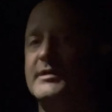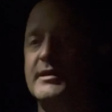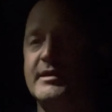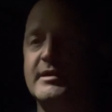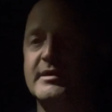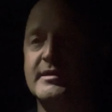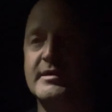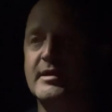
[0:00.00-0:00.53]

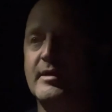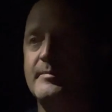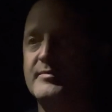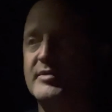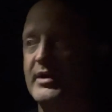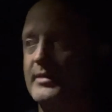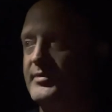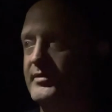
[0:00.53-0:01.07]
and I'll
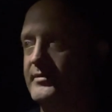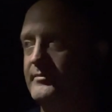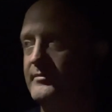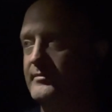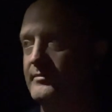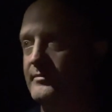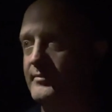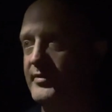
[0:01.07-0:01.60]
try to put
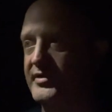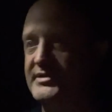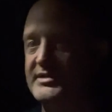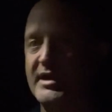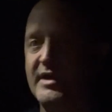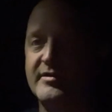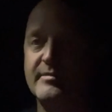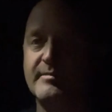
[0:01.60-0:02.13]
it
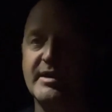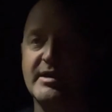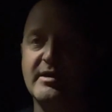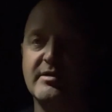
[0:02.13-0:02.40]
together and make